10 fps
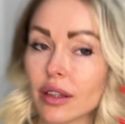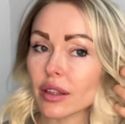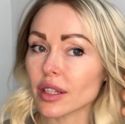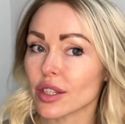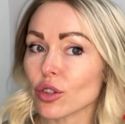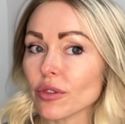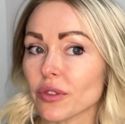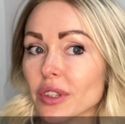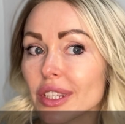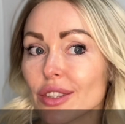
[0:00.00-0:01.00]
The
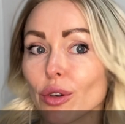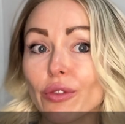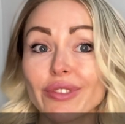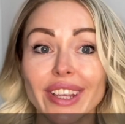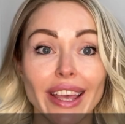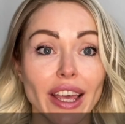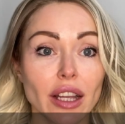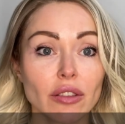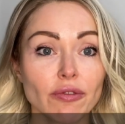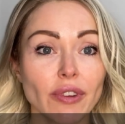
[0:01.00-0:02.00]
softness of the
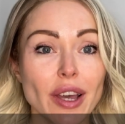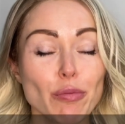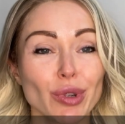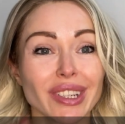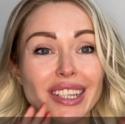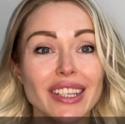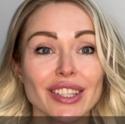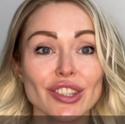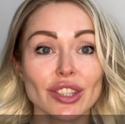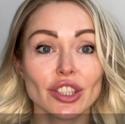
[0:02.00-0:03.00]
hair fiber
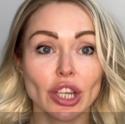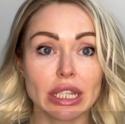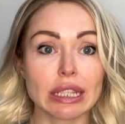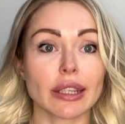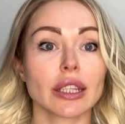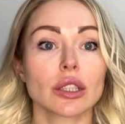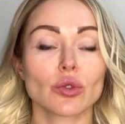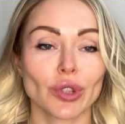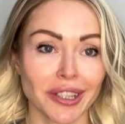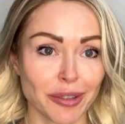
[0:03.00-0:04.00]
is just
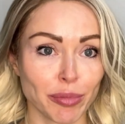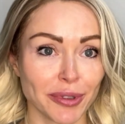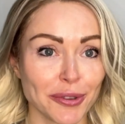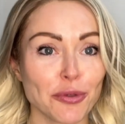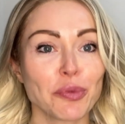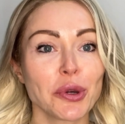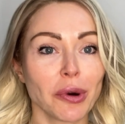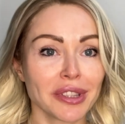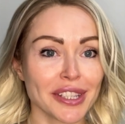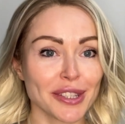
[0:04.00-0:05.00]
incredible. To be
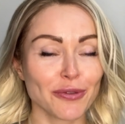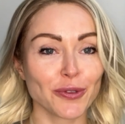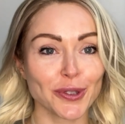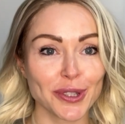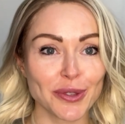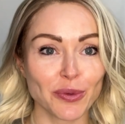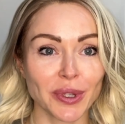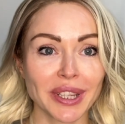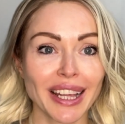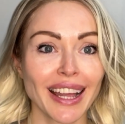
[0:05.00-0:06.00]
honest, first
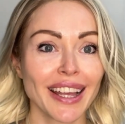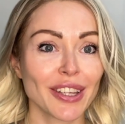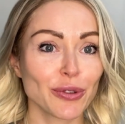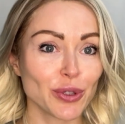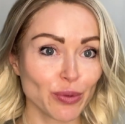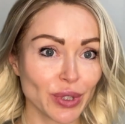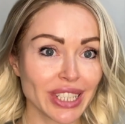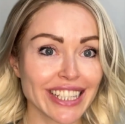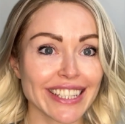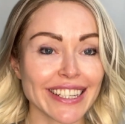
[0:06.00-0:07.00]
when
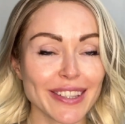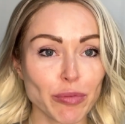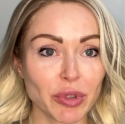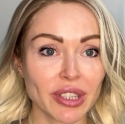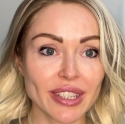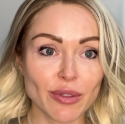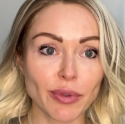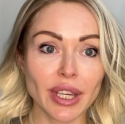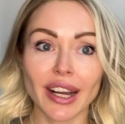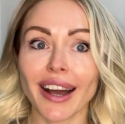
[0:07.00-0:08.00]
UniWigs sent me this
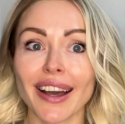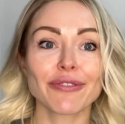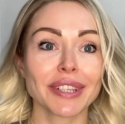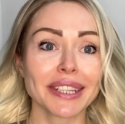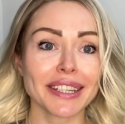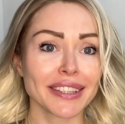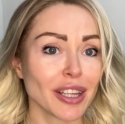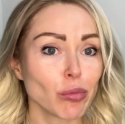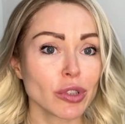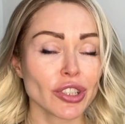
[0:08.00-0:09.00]
wig, I went and
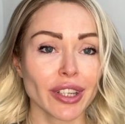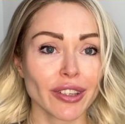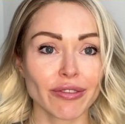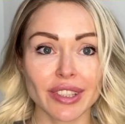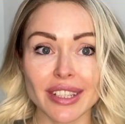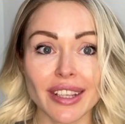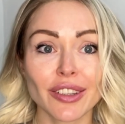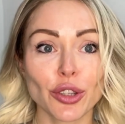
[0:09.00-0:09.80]
double checked if it's not